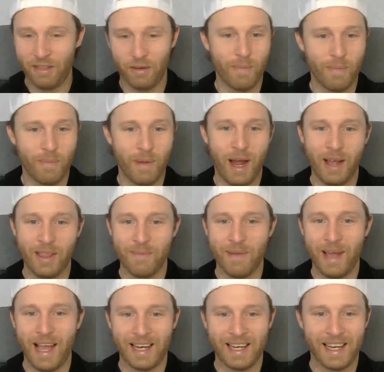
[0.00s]
throw it behind
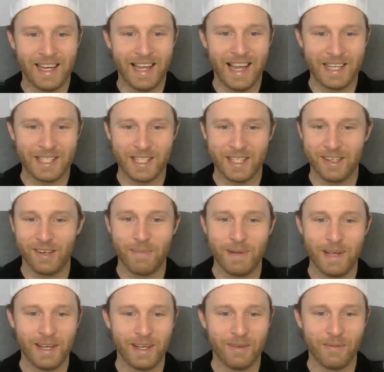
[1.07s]
the back and catch it and
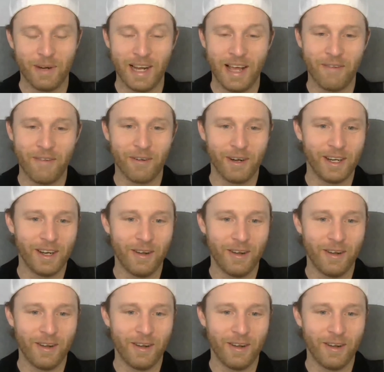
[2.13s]
spin and whatever.